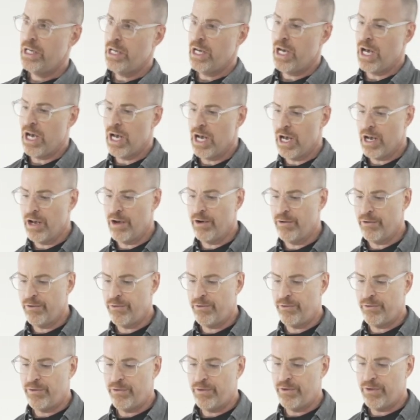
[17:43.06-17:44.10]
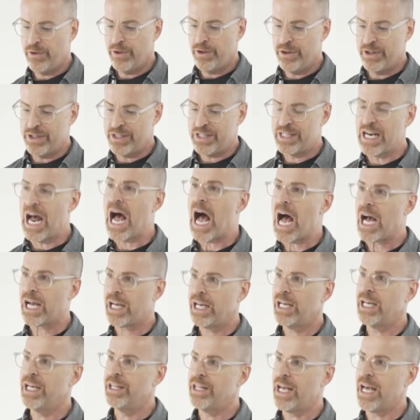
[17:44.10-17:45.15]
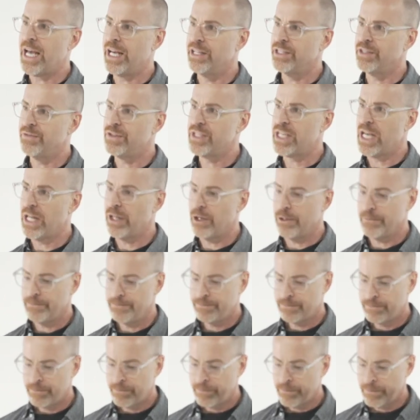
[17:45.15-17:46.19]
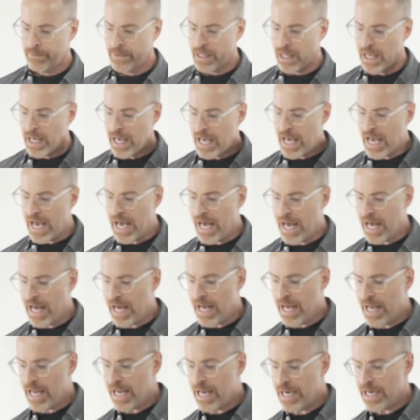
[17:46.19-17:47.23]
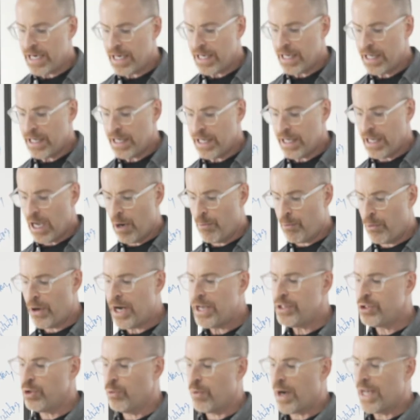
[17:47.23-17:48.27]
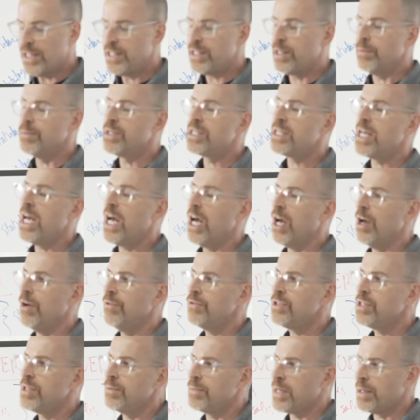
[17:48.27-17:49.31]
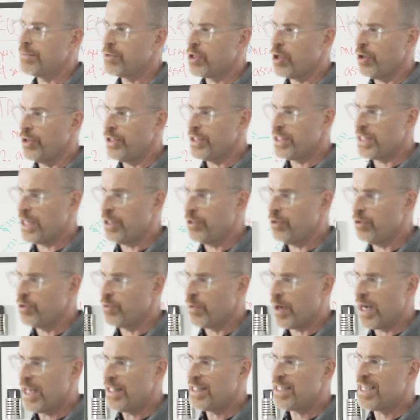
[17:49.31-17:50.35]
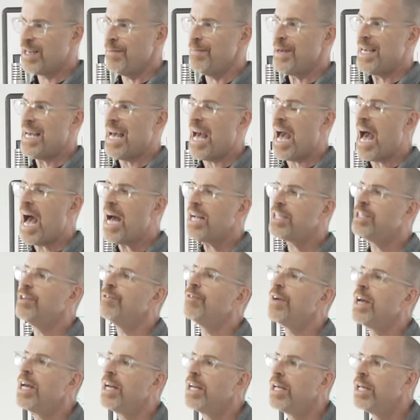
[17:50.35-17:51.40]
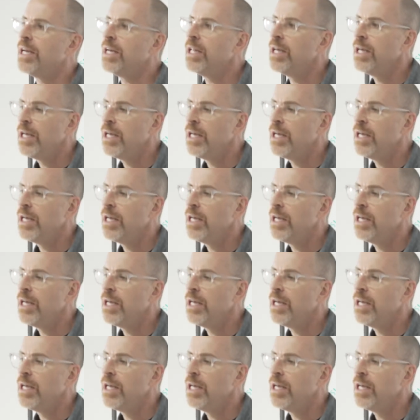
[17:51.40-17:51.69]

of the stock in the hands of seller. And appraisal rights themselves, sometimes called dissenters' rights, can be activated